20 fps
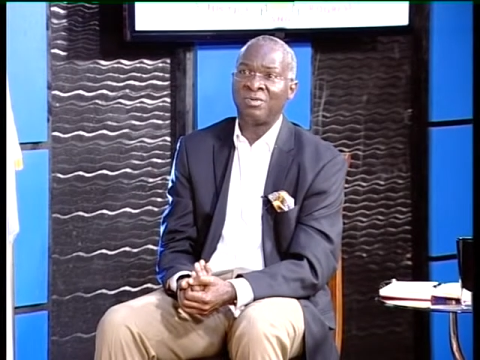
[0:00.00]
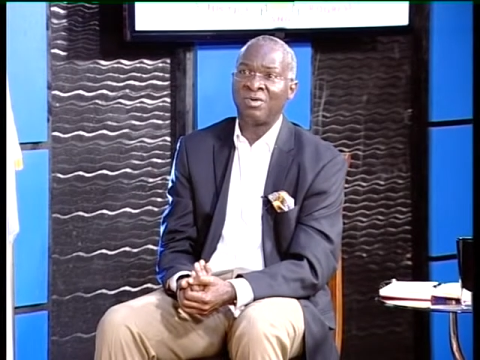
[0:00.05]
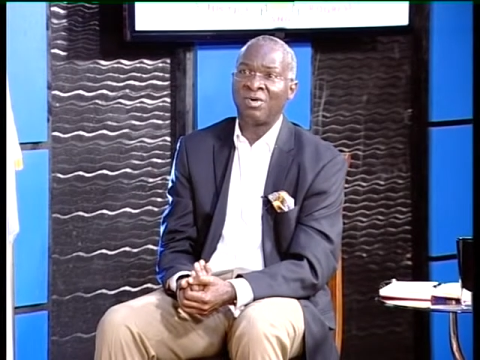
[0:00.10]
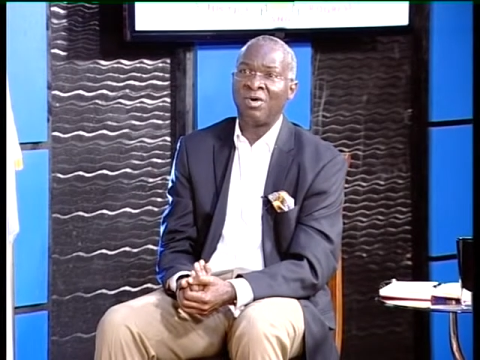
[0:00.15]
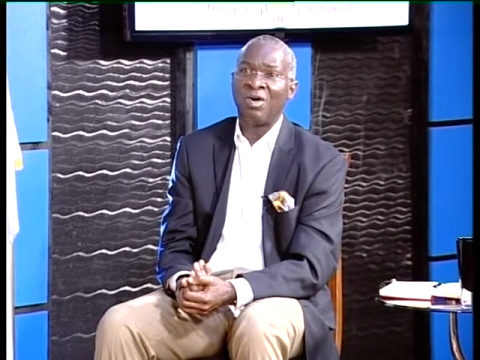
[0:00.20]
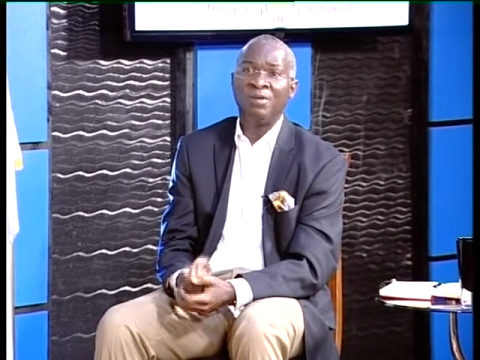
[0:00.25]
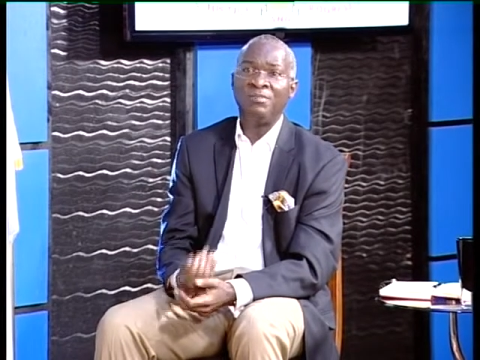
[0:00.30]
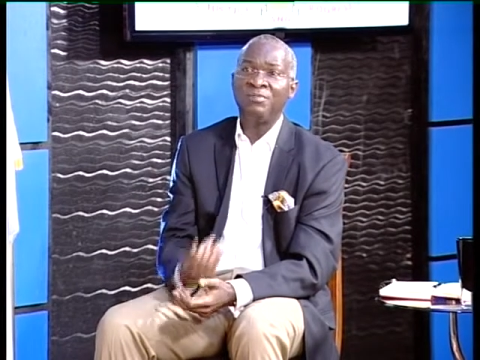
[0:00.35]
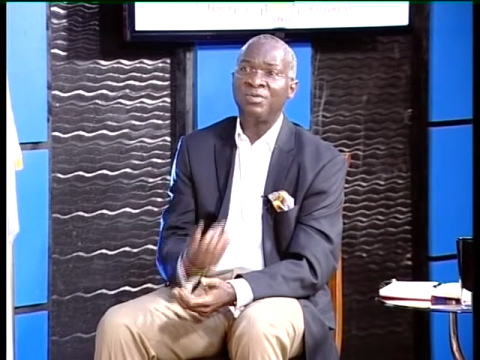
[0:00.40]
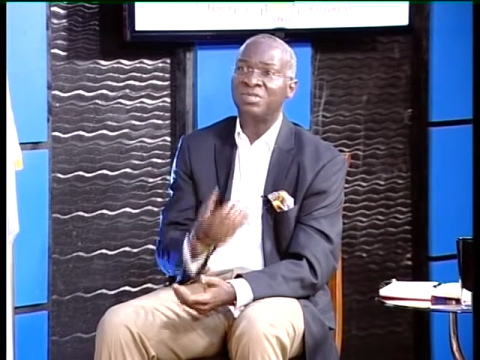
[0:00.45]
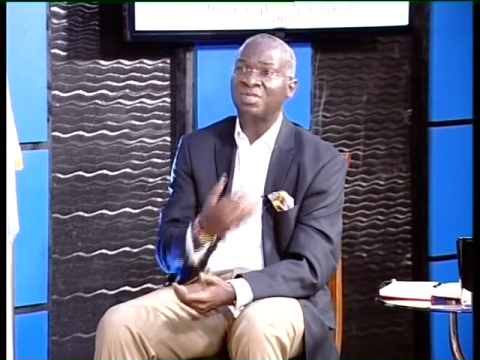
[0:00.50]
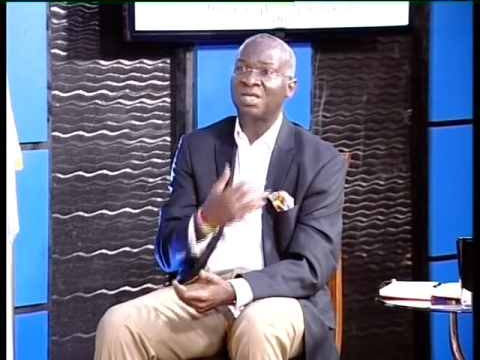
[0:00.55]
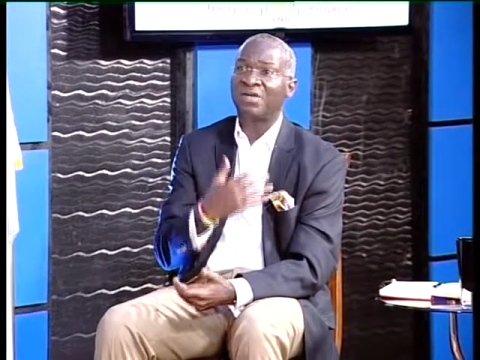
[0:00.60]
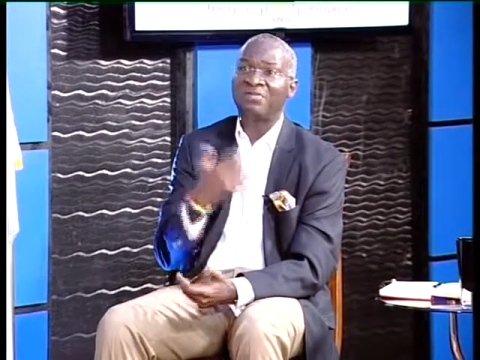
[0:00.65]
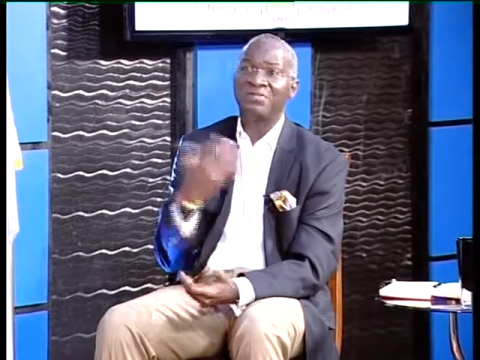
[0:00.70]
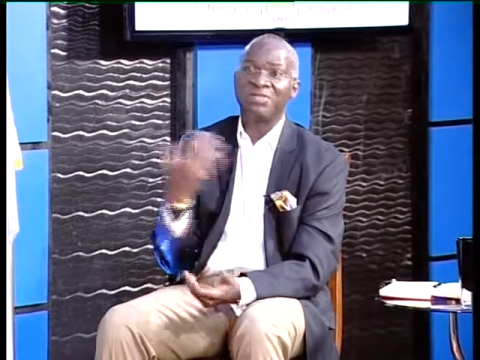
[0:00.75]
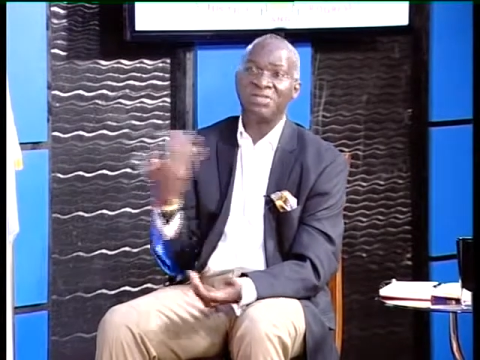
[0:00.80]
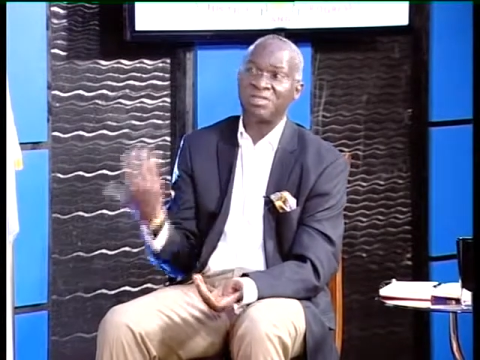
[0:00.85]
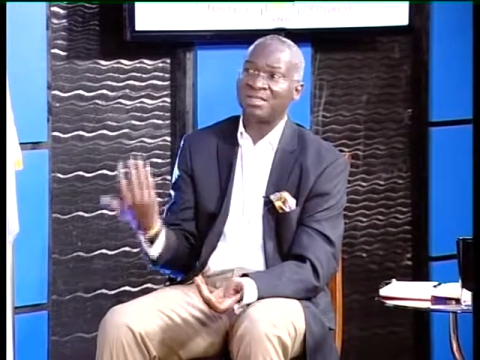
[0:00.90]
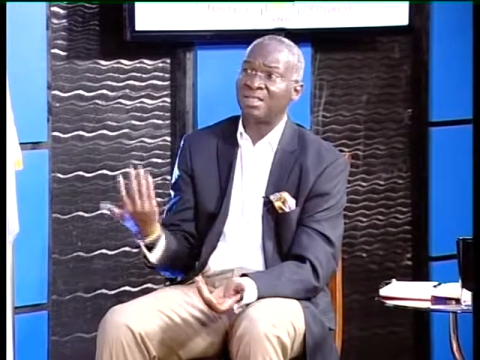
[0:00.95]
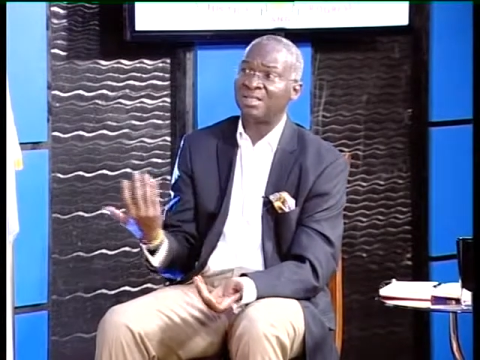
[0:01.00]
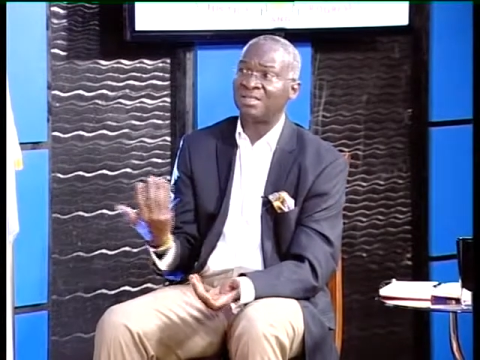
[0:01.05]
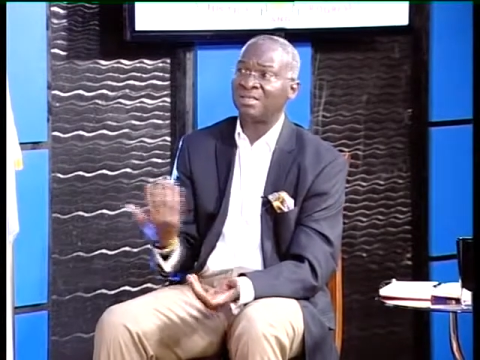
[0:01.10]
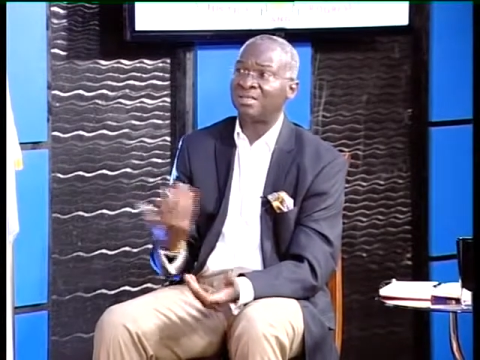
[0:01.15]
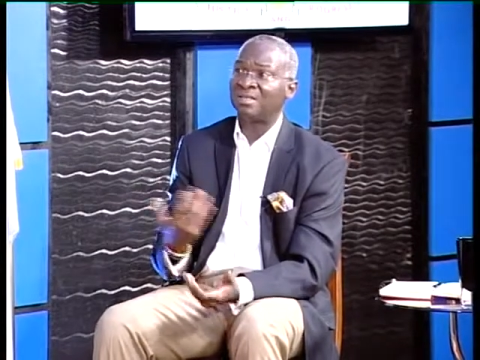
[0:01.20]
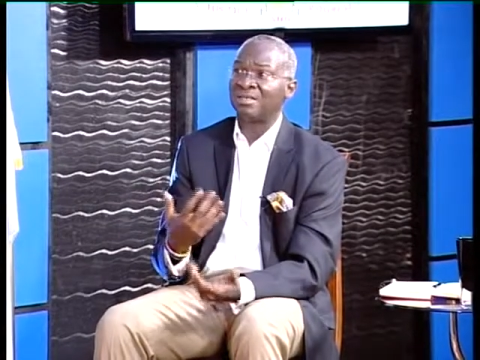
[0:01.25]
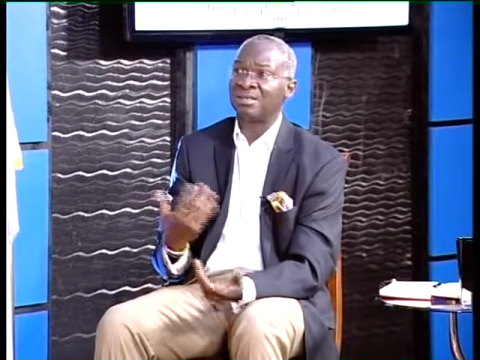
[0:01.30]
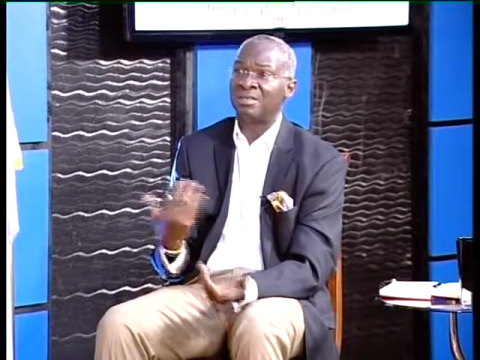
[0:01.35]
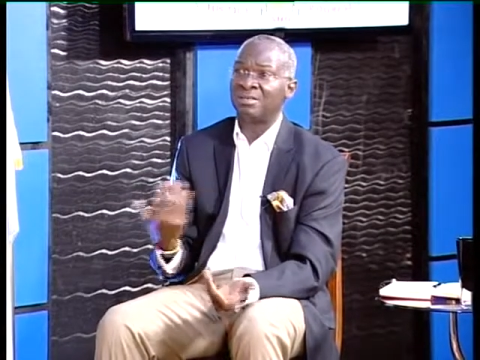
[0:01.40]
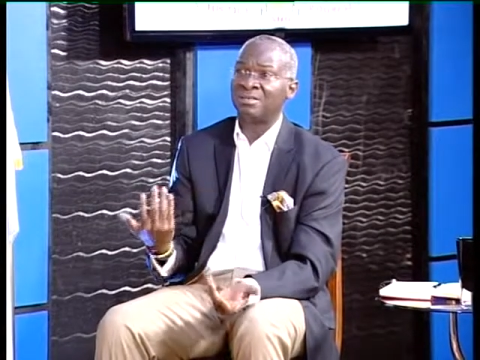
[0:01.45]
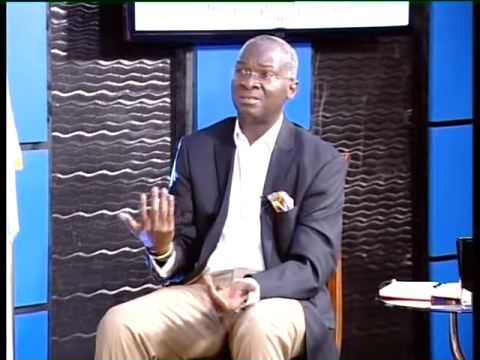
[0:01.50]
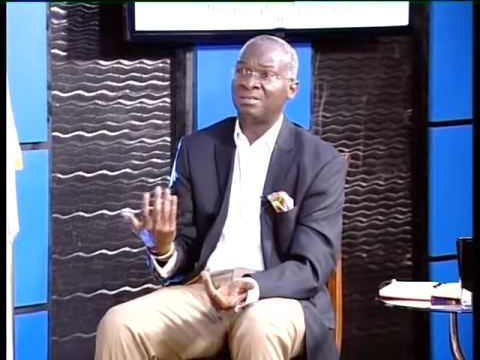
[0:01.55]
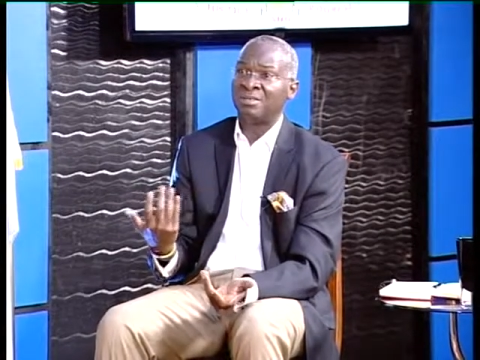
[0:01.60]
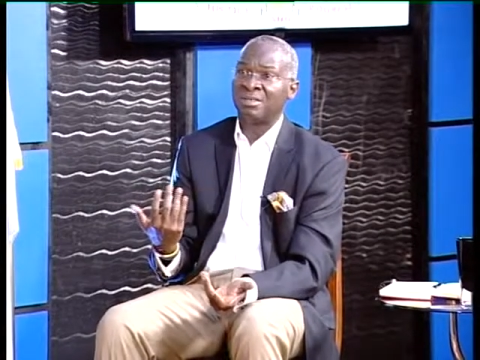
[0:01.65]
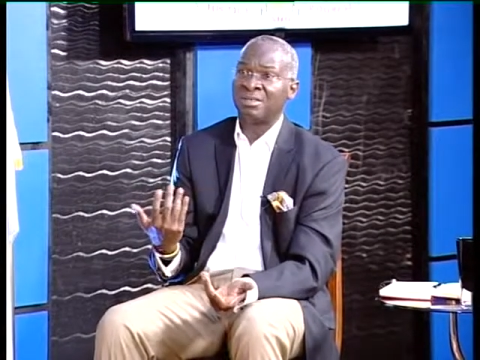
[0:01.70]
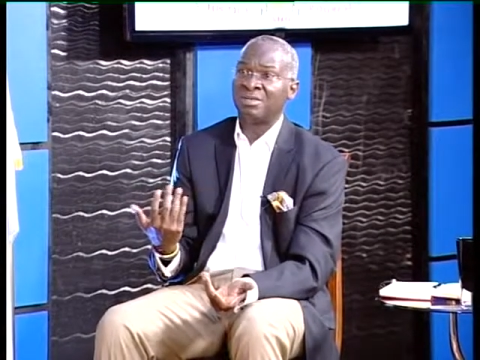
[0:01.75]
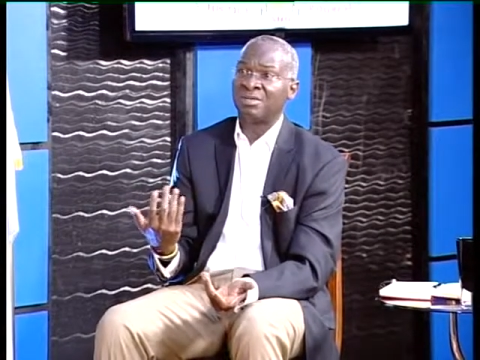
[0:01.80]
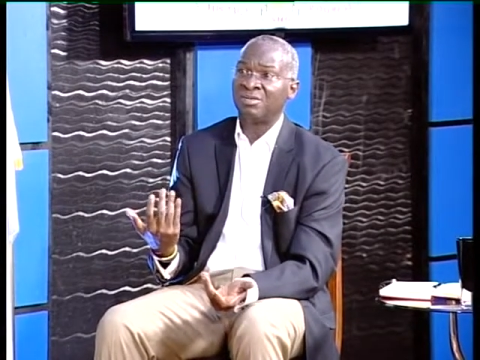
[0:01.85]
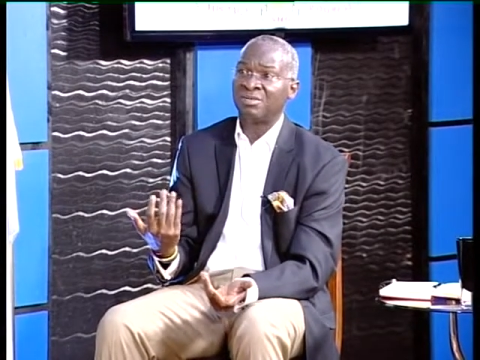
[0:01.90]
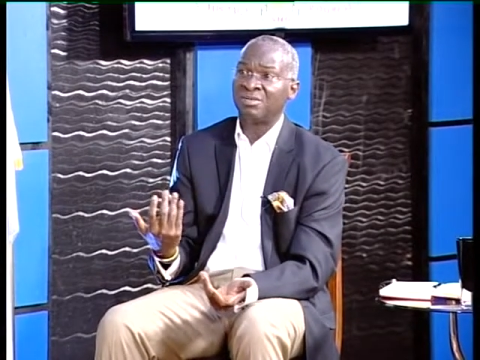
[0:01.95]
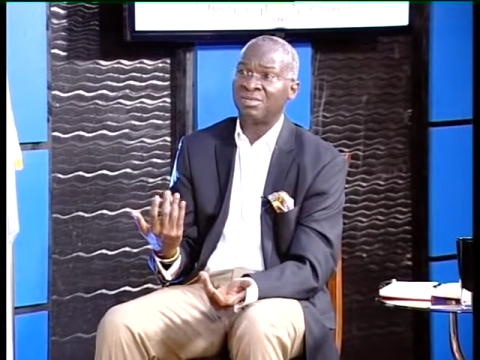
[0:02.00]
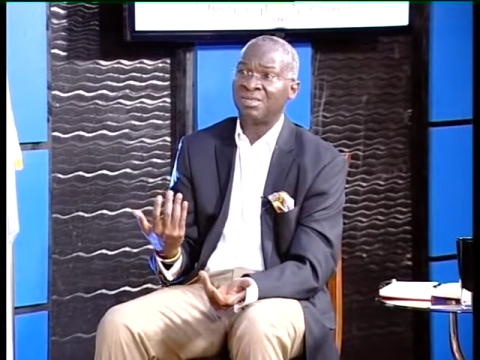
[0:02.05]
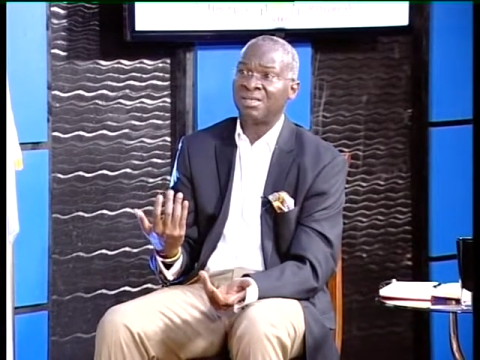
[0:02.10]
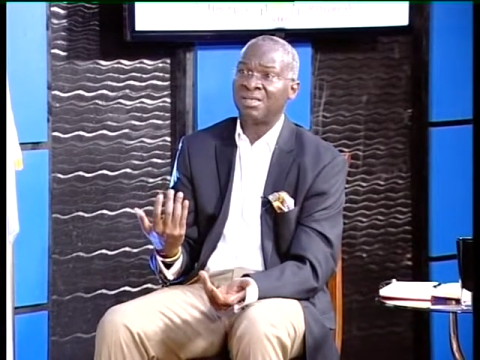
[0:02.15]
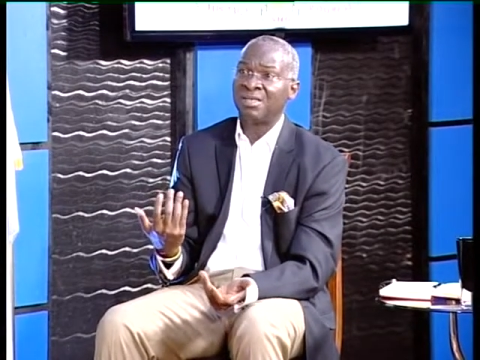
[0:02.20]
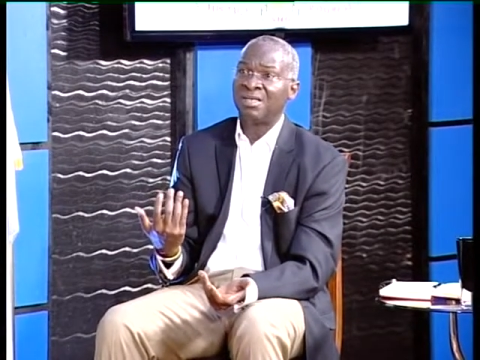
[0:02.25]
Almost every state in the country